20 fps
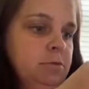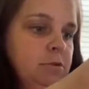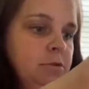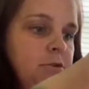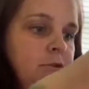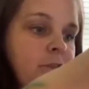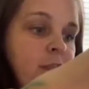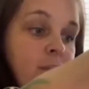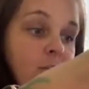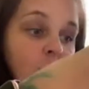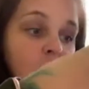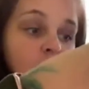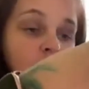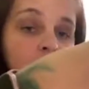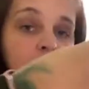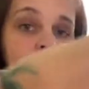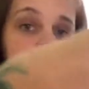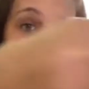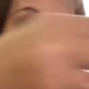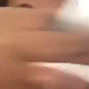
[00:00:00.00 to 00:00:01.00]
Now she's
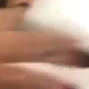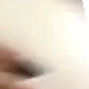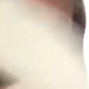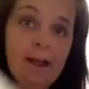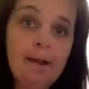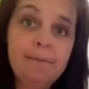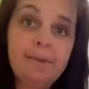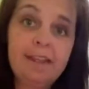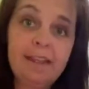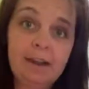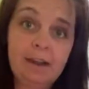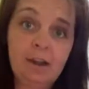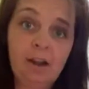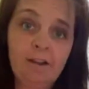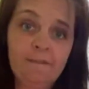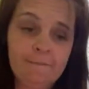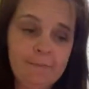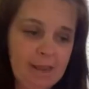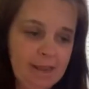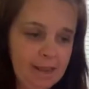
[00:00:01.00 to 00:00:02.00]
using slime to get it
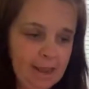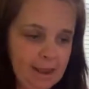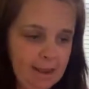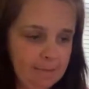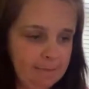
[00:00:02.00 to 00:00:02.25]
off my lap.